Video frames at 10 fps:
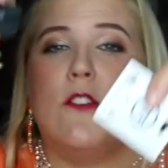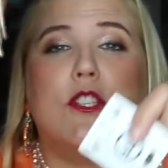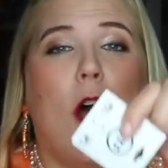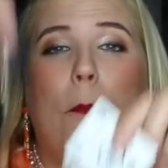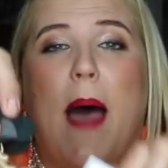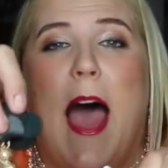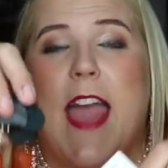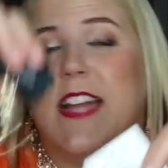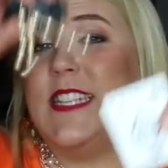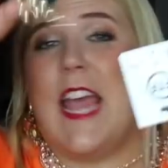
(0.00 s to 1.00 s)
don't
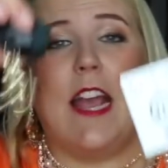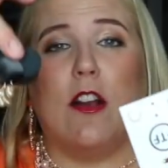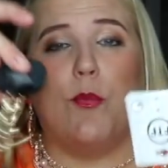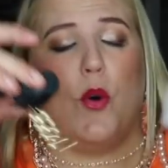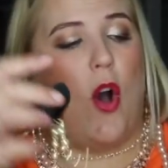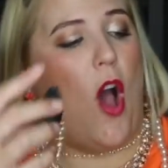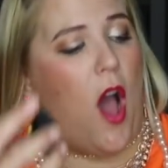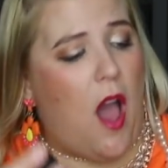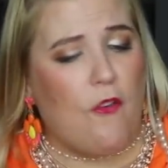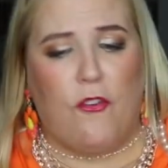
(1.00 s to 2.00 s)
buy, terrible,
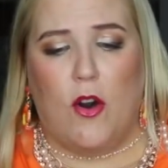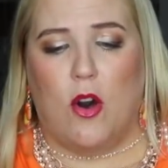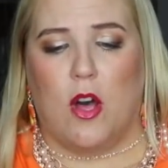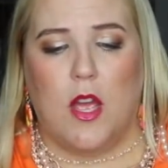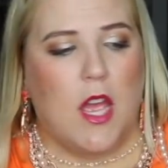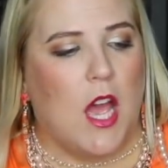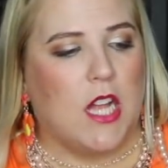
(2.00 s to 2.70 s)
awful.